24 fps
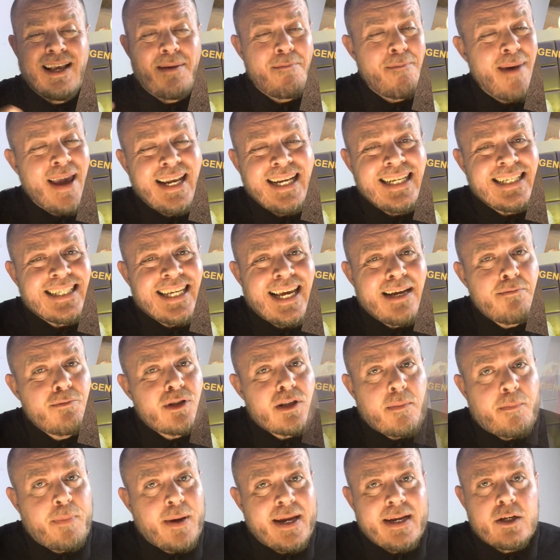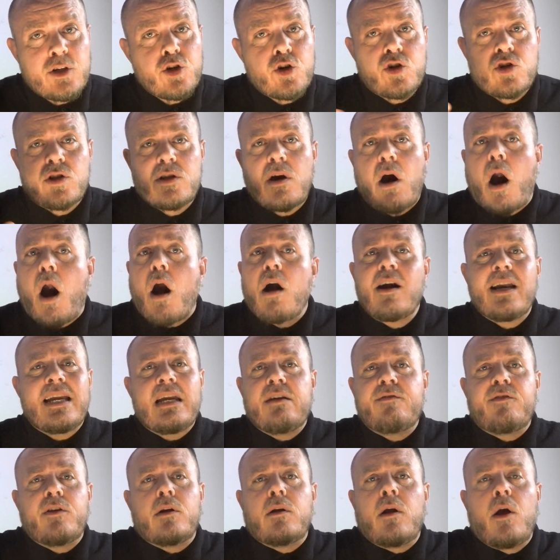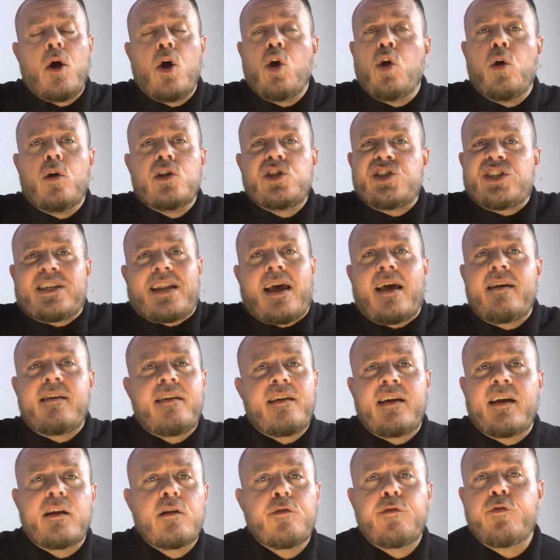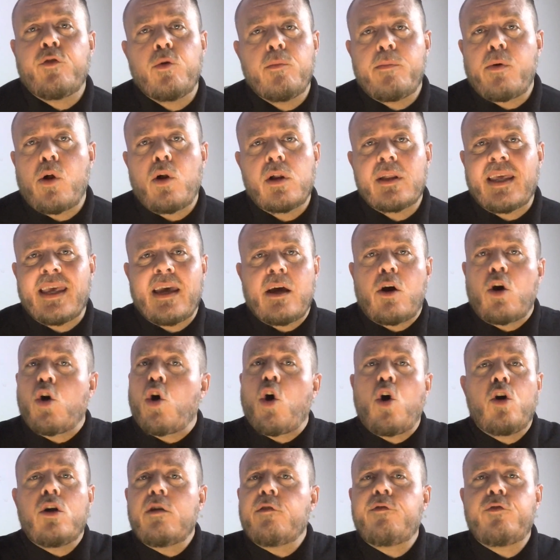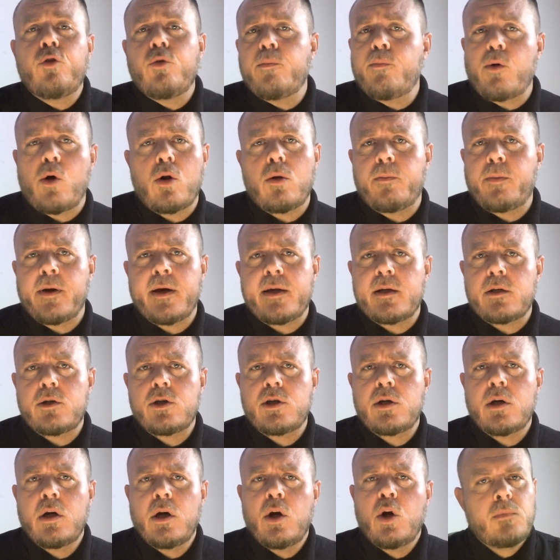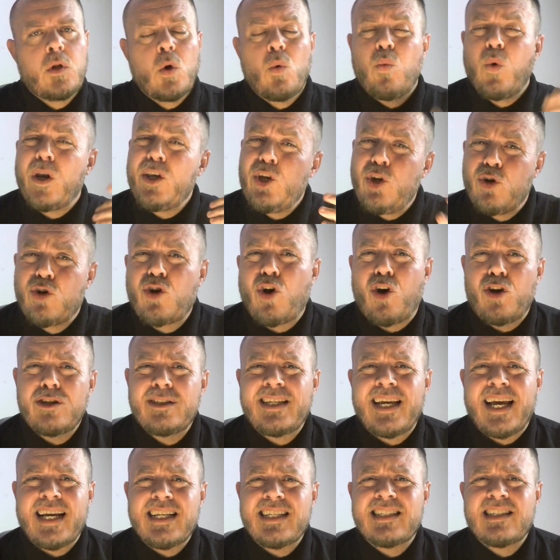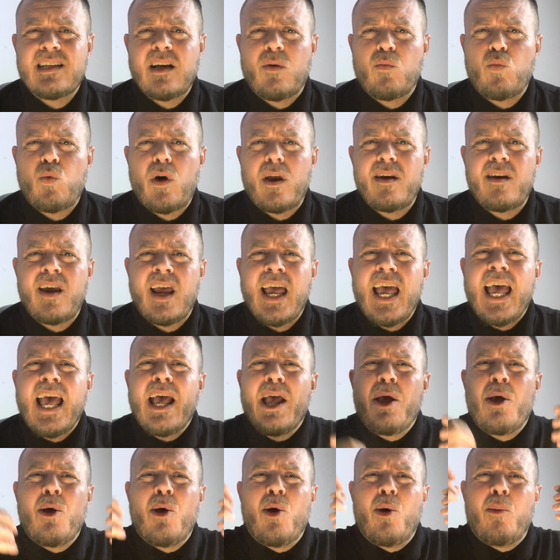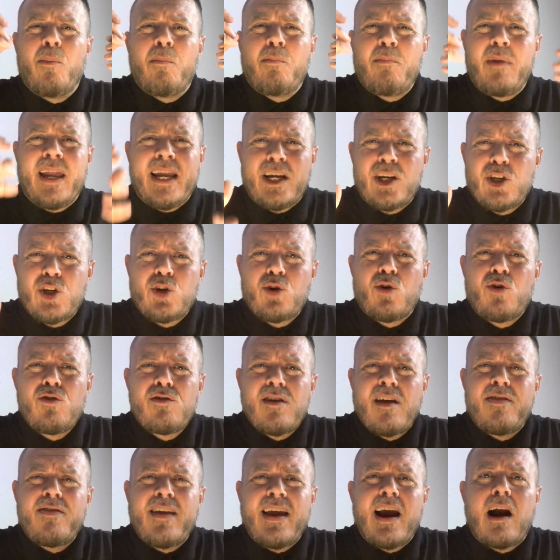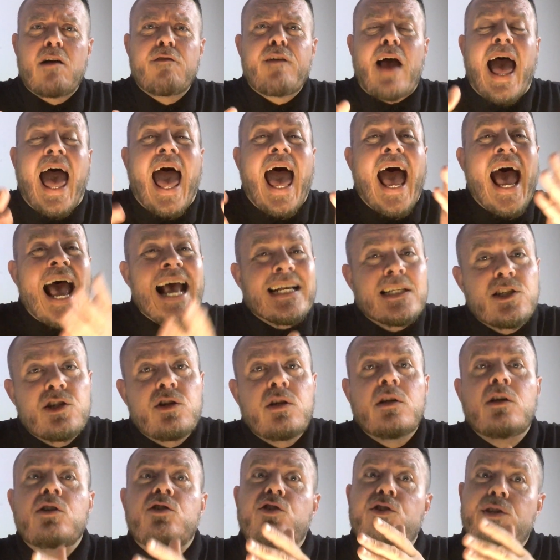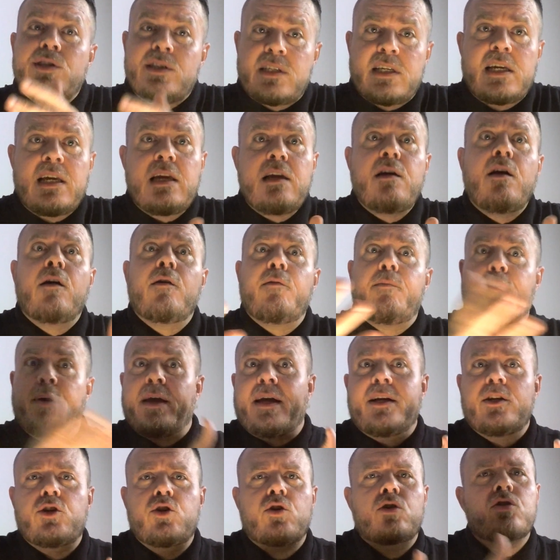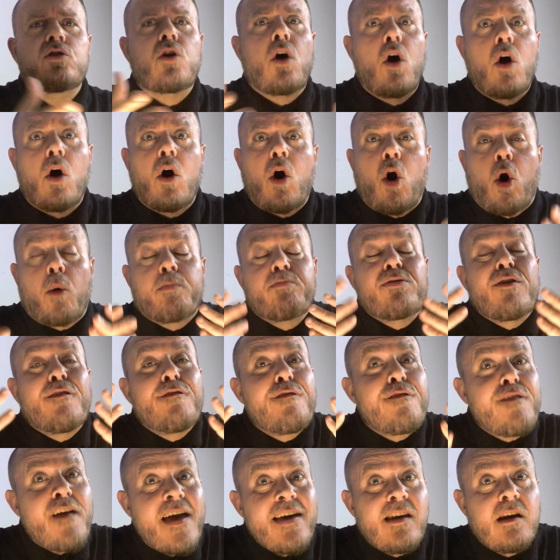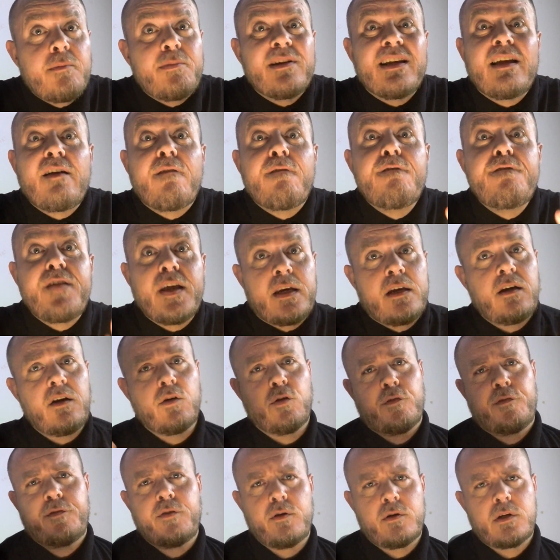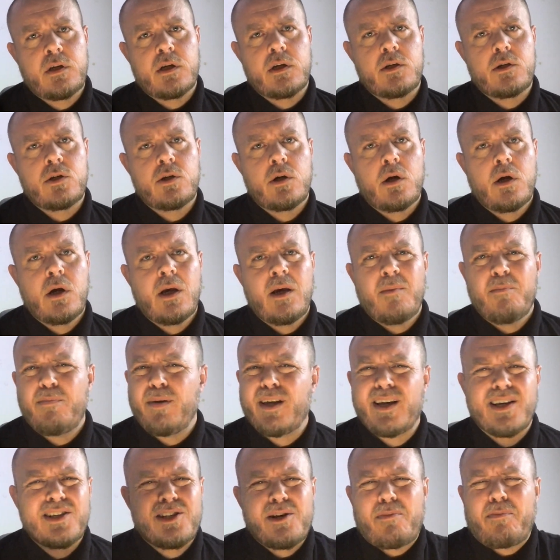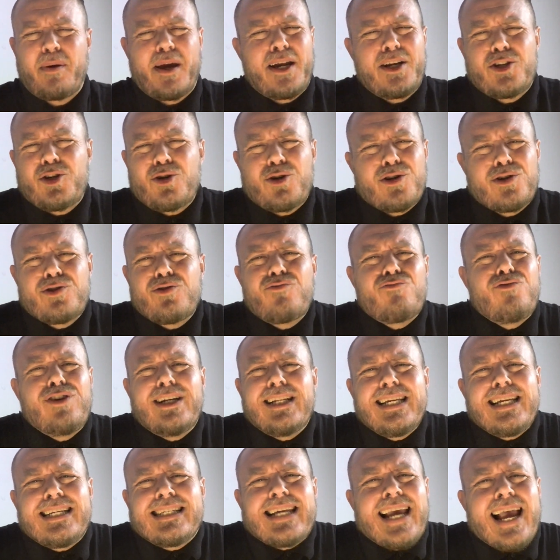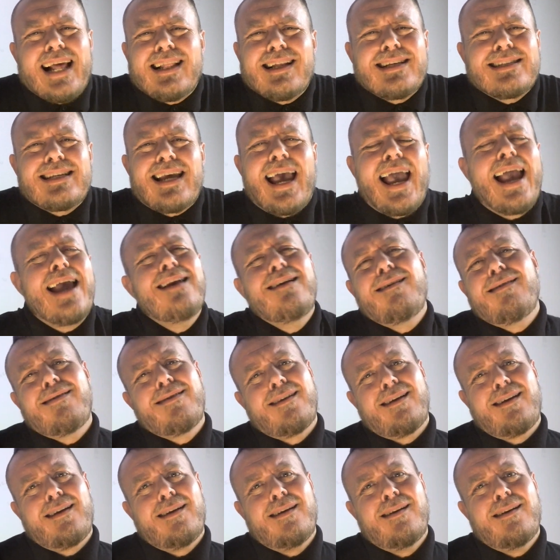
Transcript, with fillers: Many times the pictures there aren't even standing in a football kit or on a football pitch. When you contact someone, make sure that they are asked to see pictures or preferably video footage because a picture doesn't really tell us anything.